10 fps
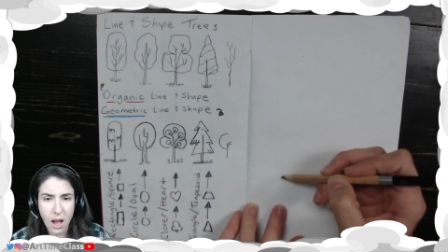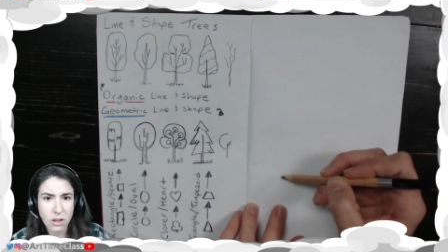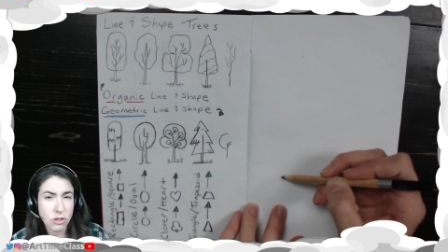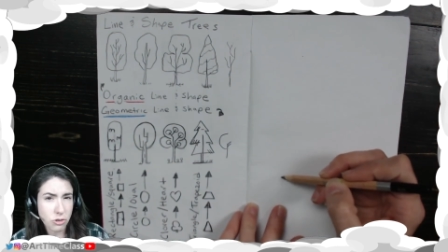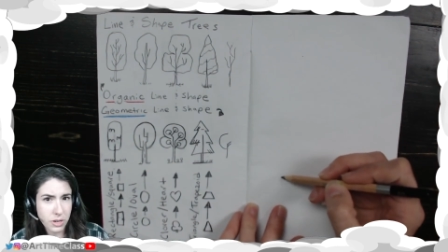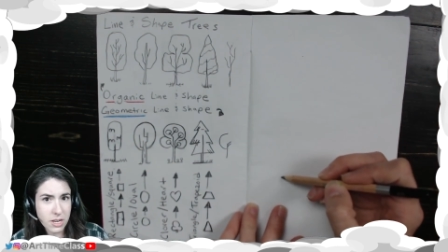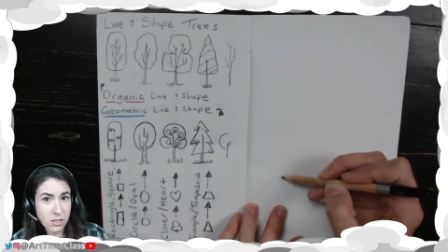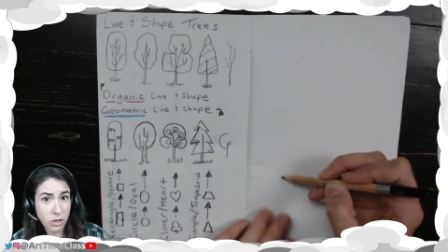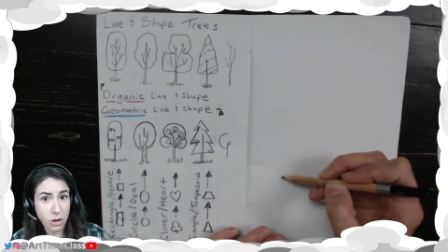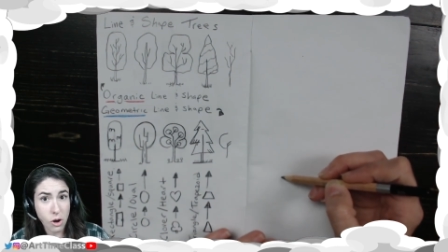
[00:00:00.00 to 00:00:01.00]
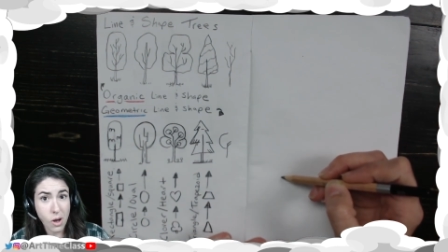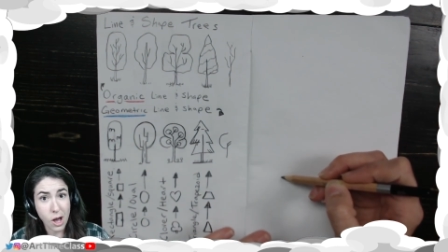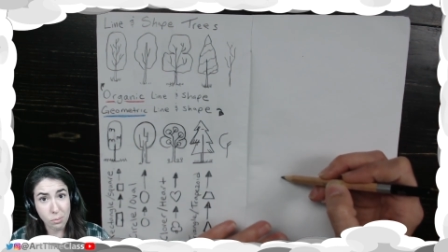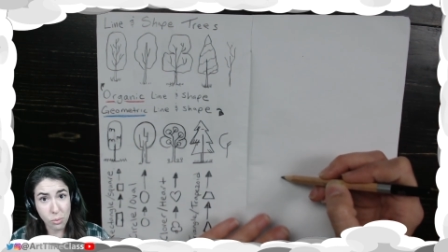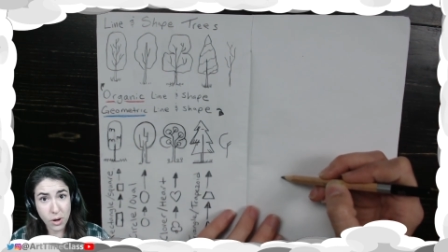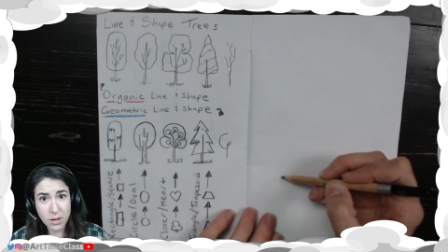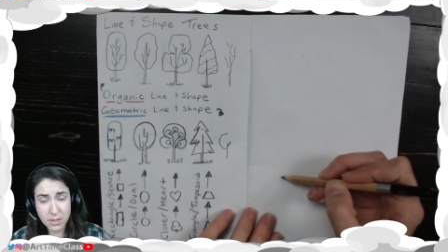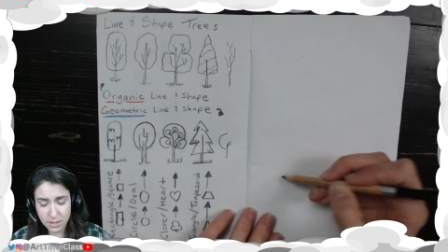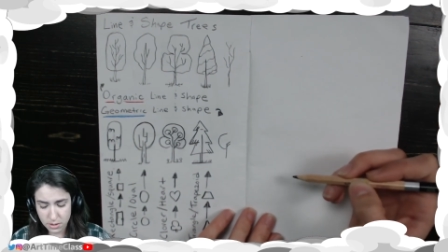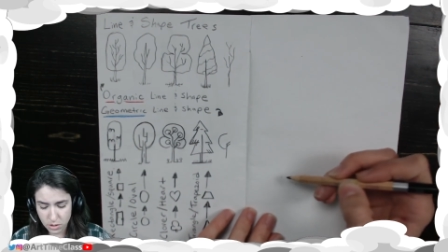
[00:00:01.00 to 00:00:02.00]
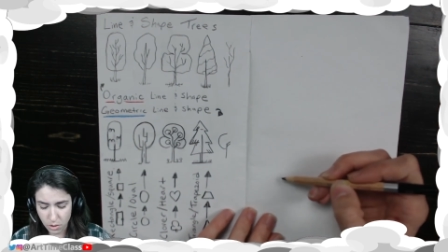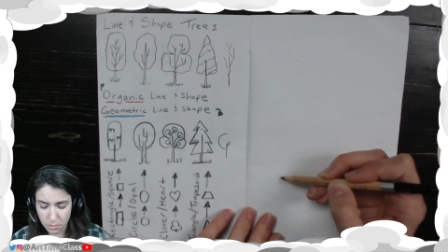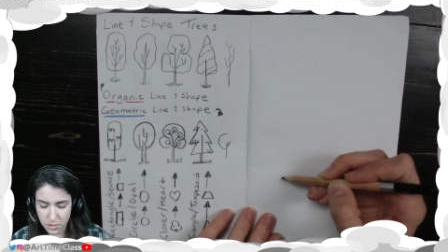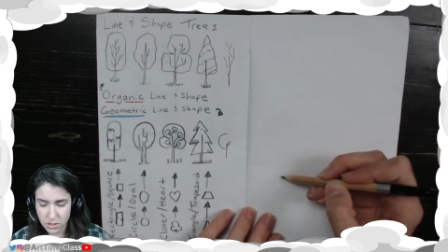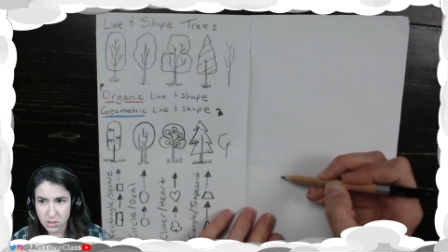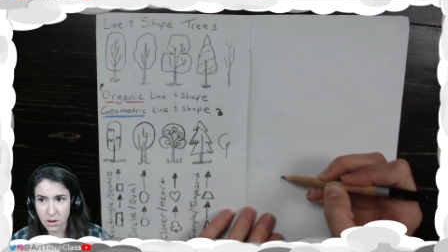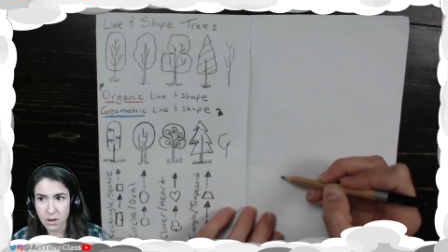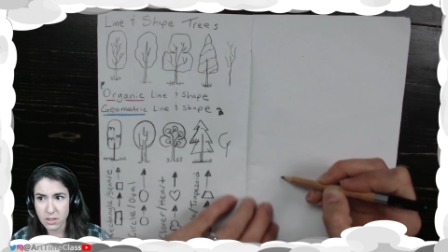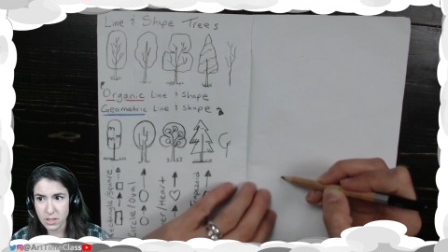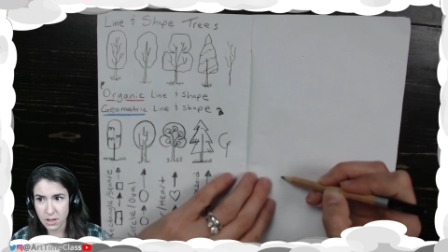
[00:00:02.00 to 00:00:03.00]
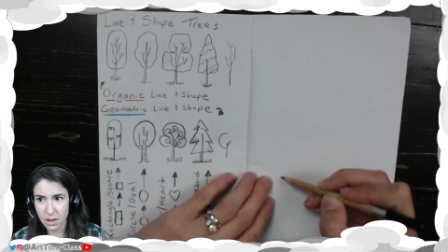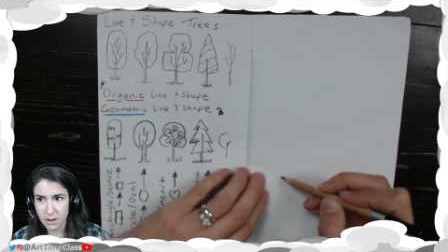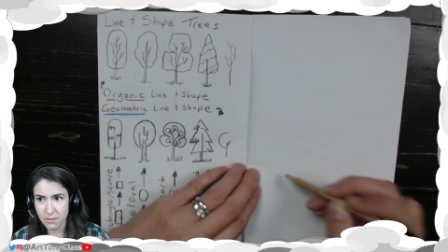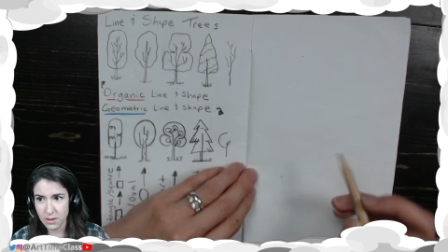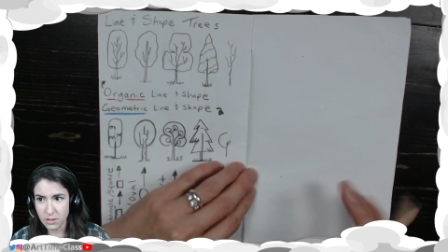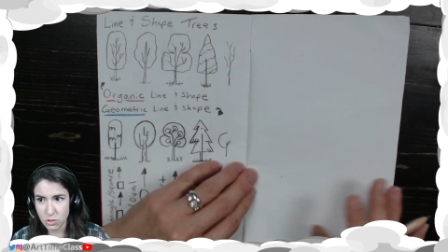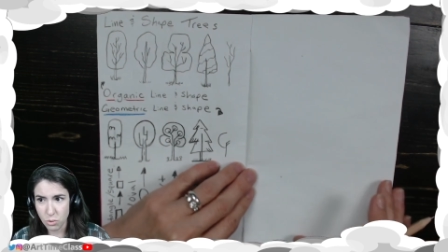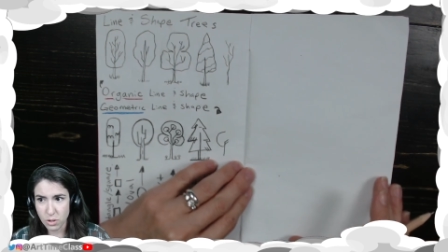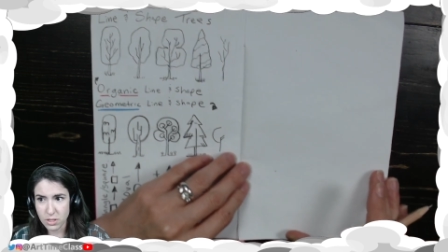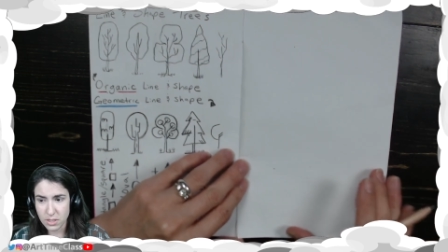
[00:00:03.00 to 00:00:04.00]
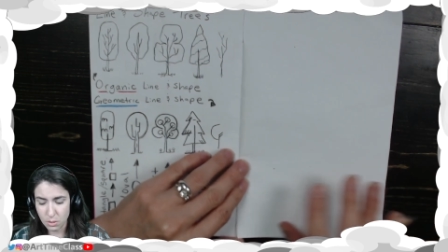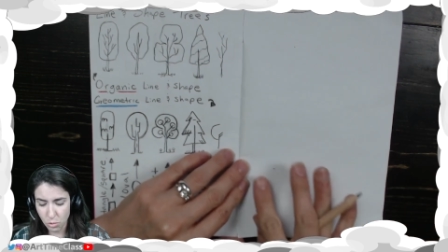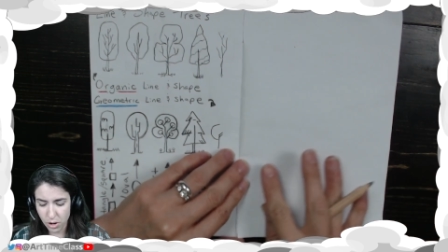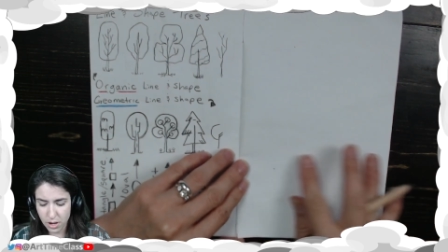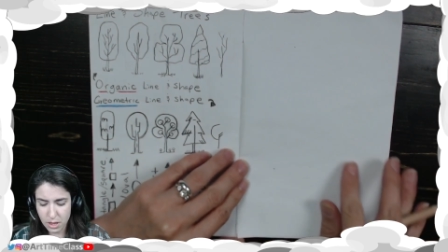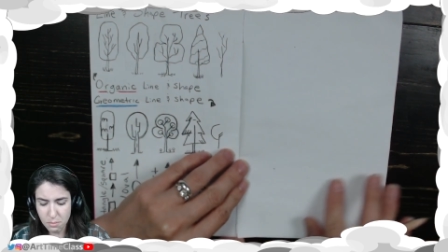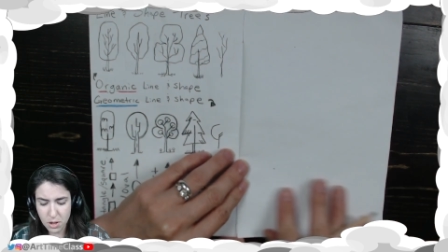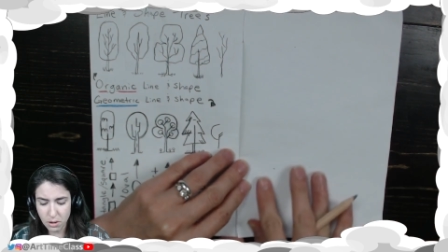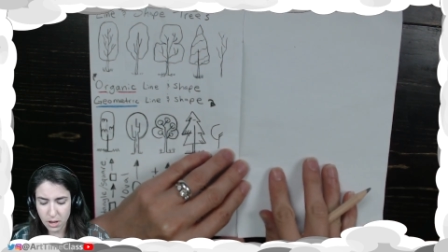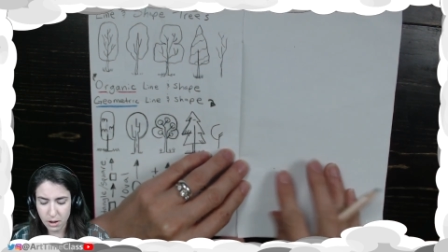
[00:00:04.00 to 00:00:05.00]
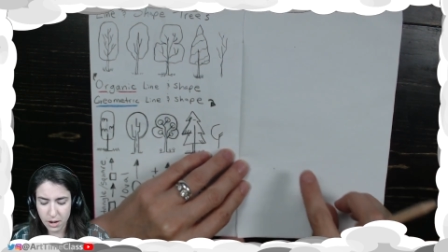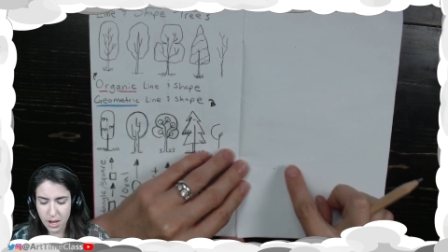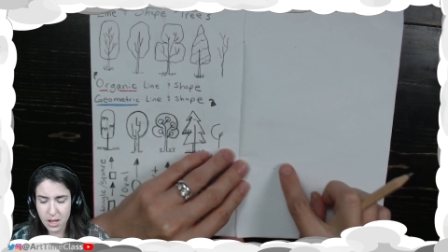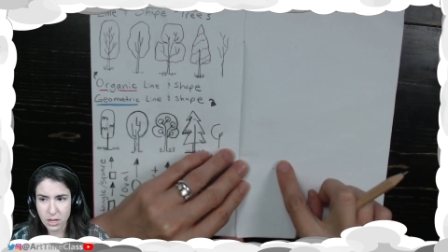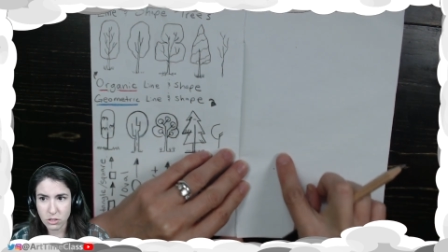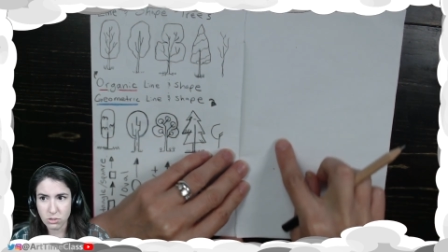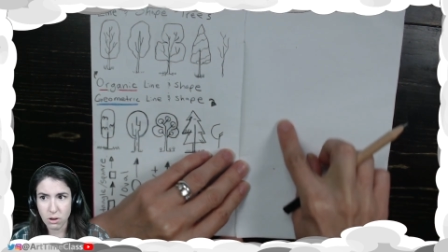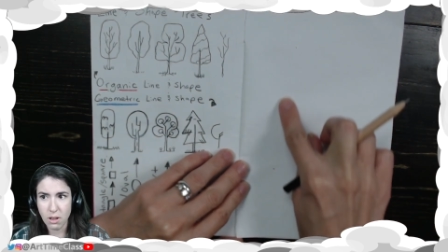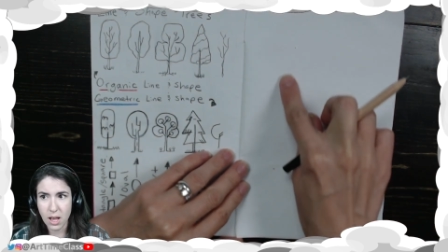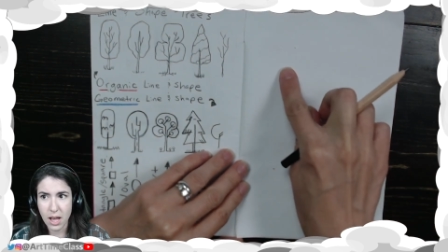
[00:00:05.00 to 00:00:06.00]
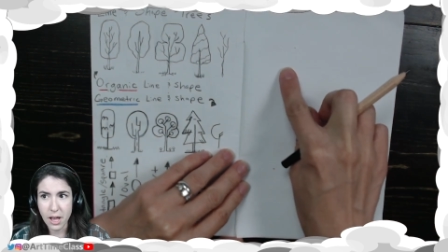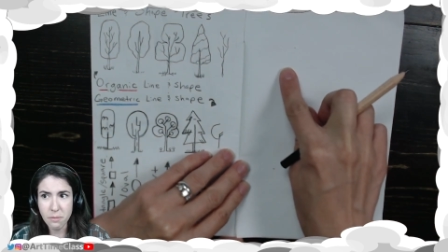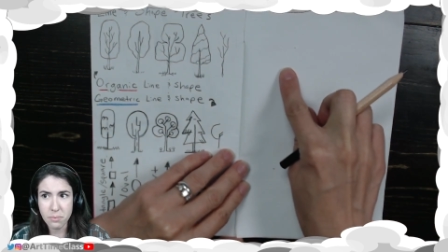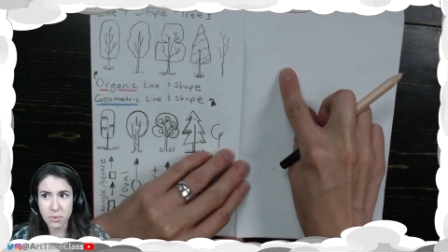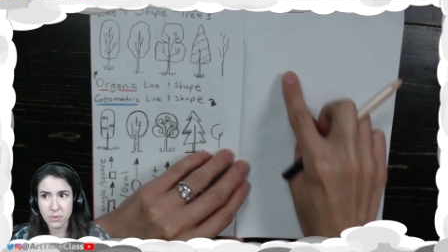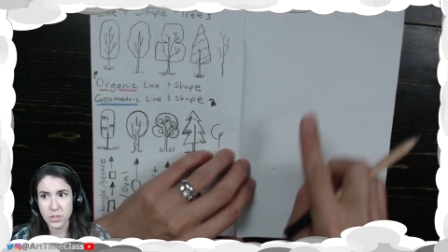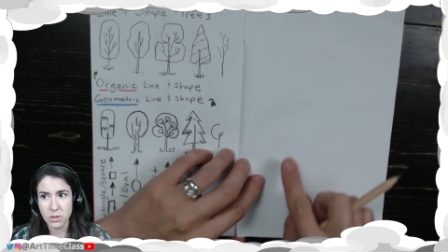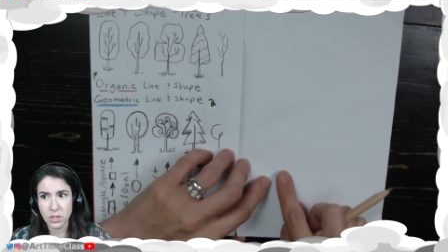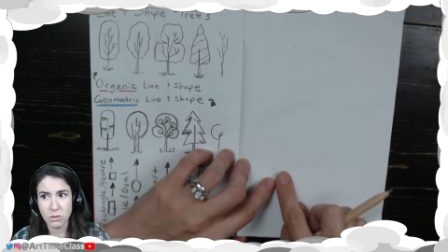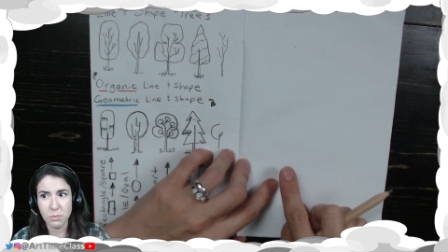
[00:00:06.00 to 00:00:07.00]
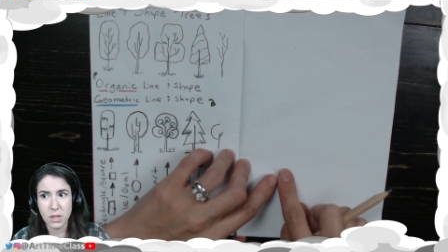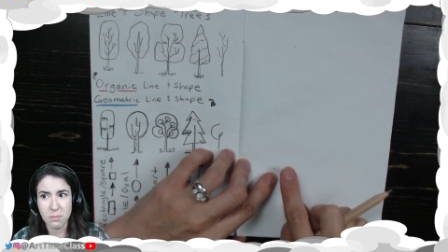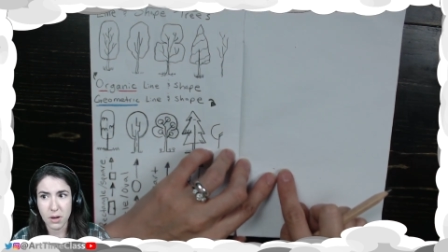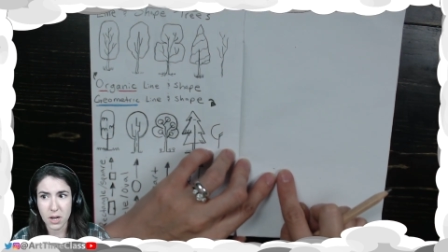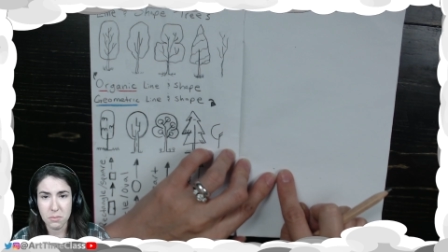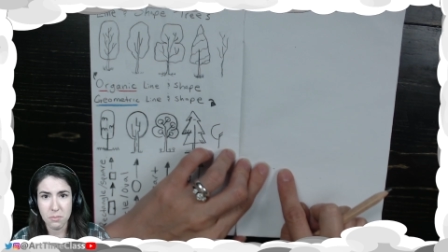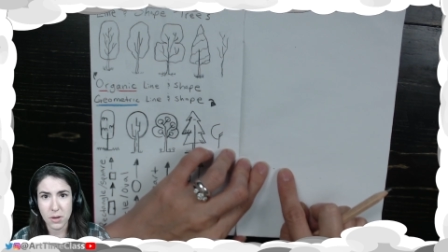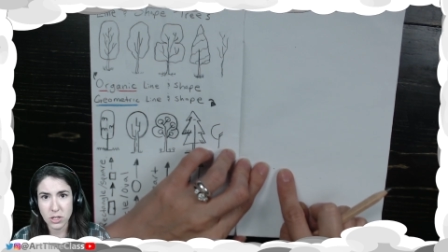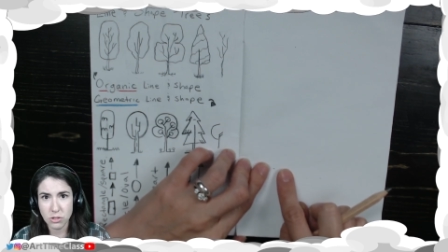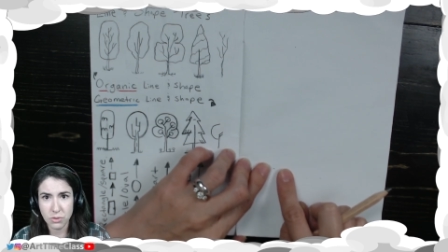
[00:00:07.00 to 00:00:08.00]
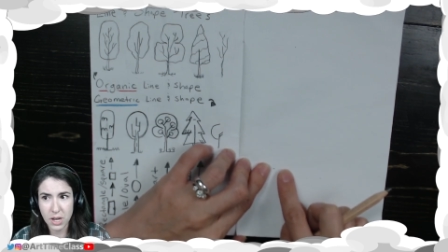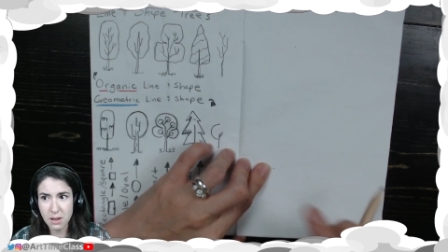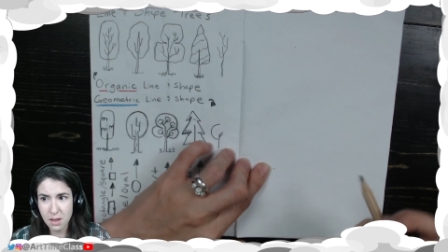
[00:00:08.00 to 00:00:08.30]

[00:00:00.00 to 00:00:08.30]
Trees grow upwards, so I'm going to start kind of towards somewhere in the middle area and draw up. So this will be the bottom of my tree.